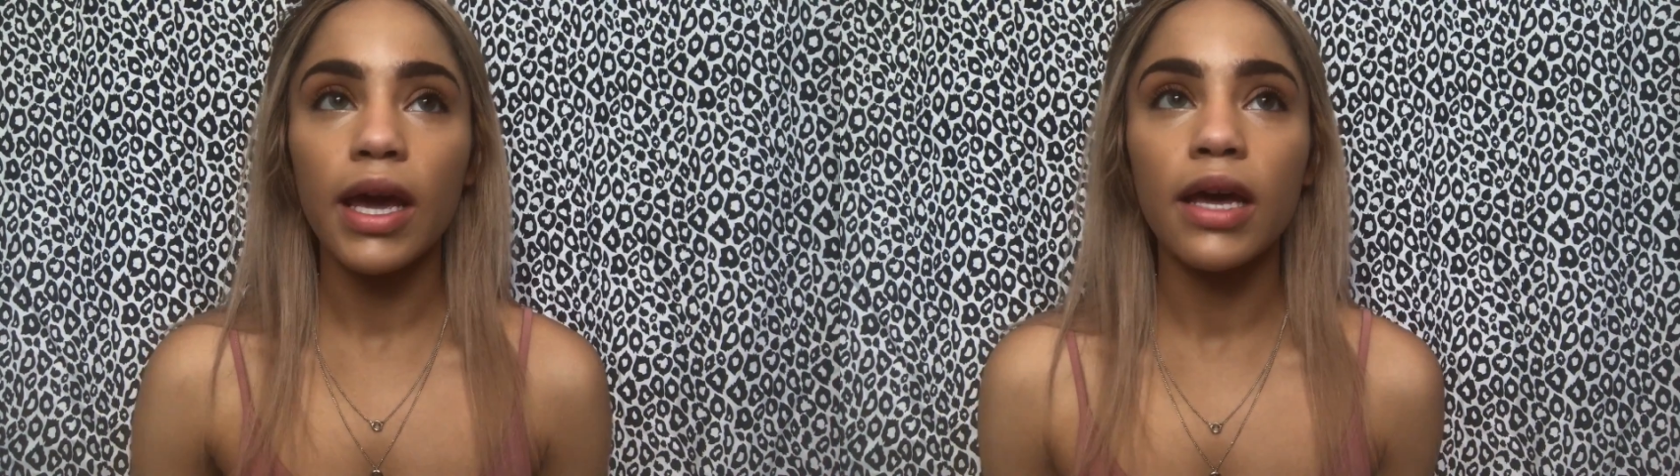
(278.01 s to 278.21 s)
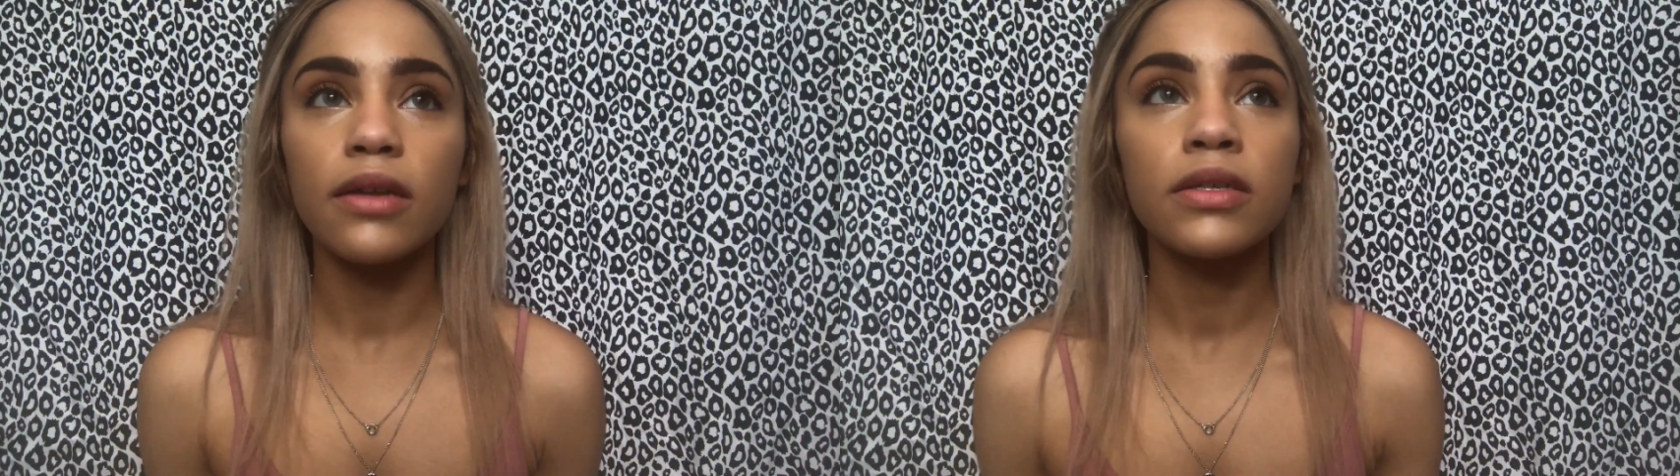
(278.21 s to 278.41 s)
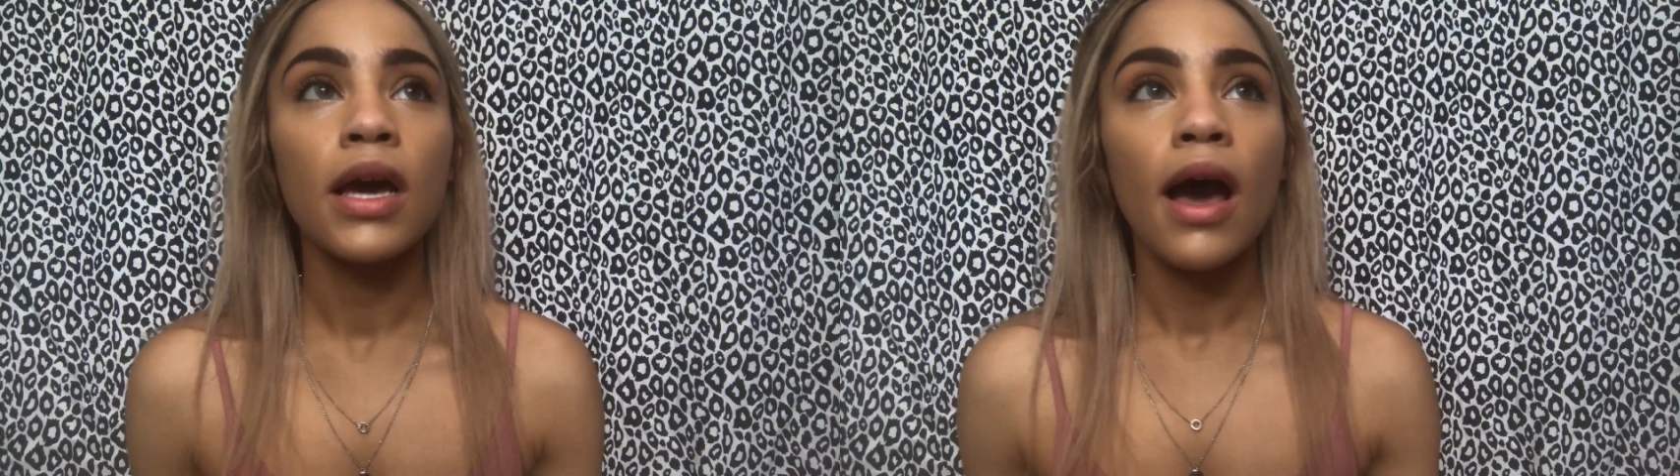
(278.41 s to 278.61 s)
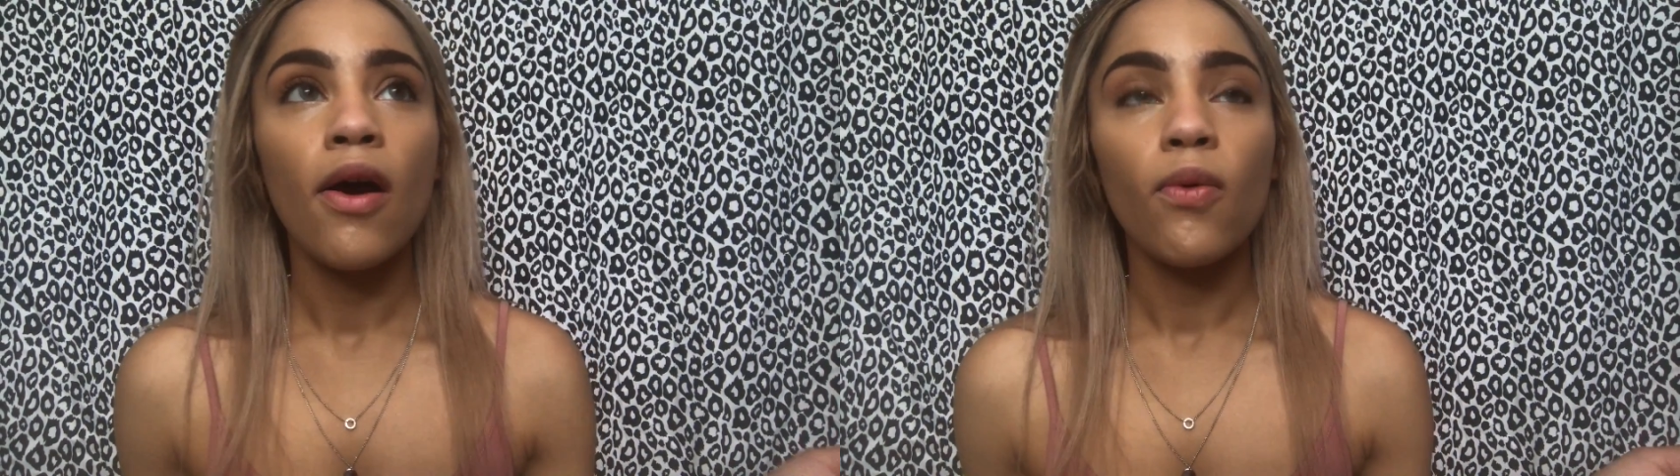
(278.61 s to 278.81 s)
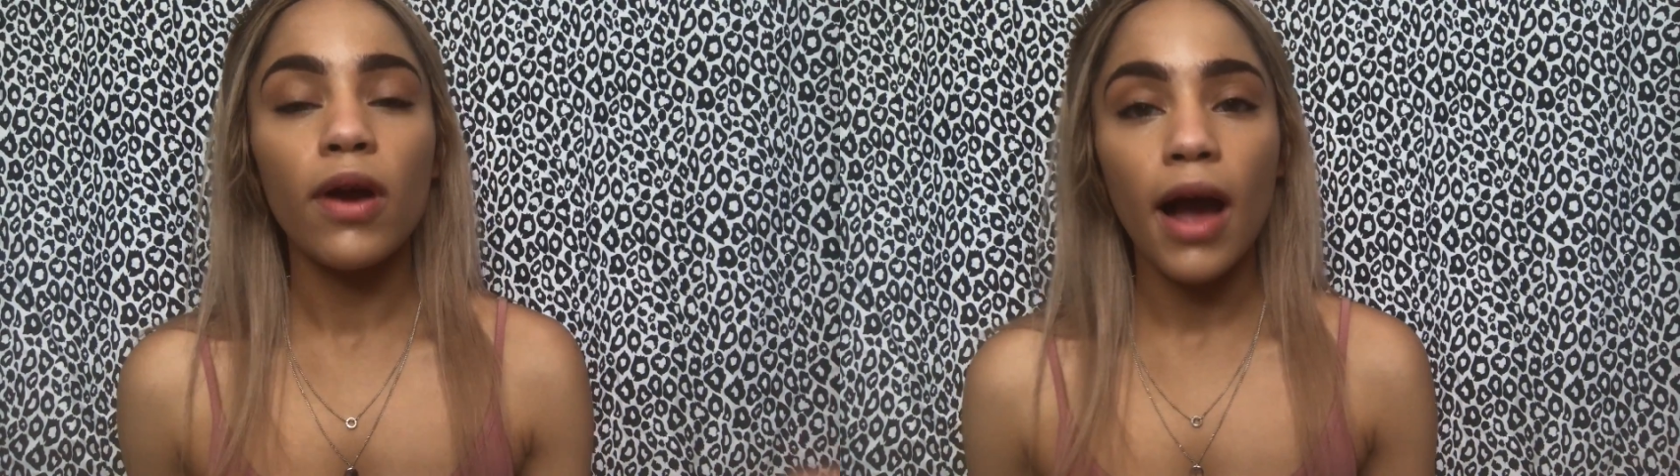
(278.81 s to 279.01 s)
And
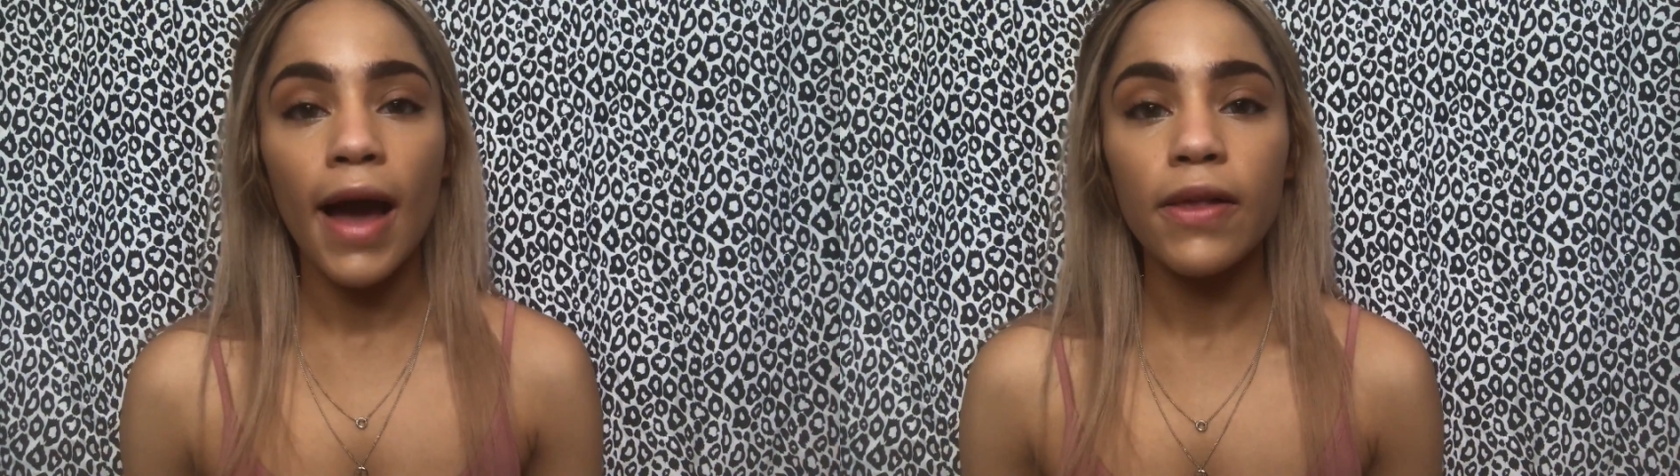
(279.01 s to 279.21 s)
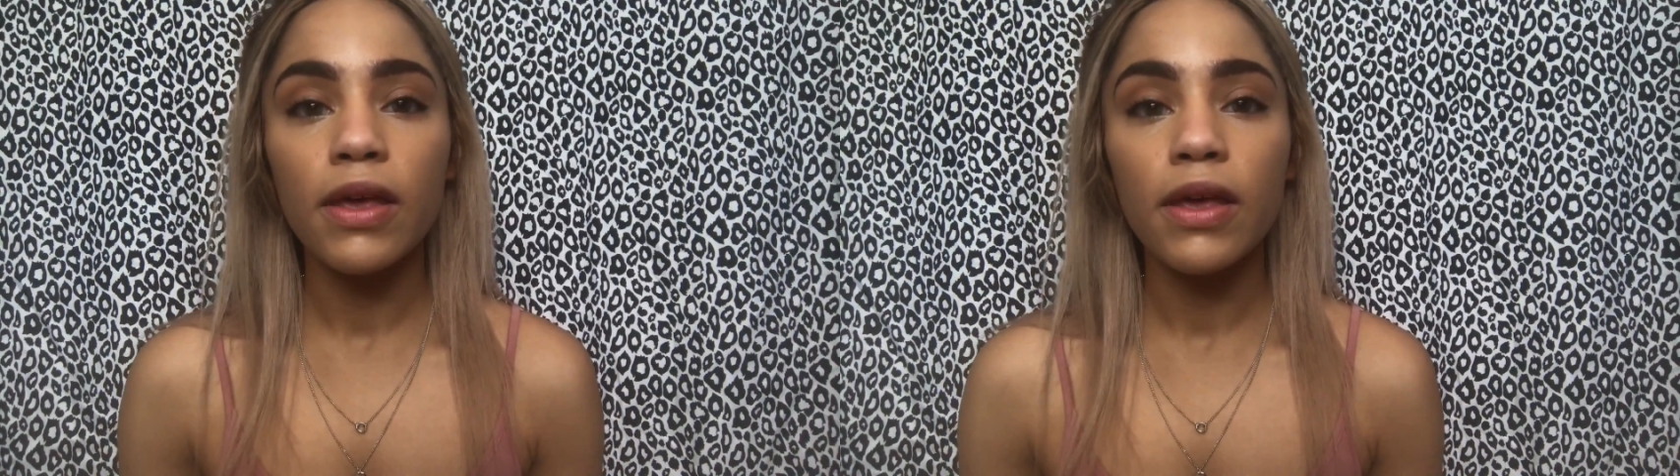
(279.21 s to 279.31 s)
where I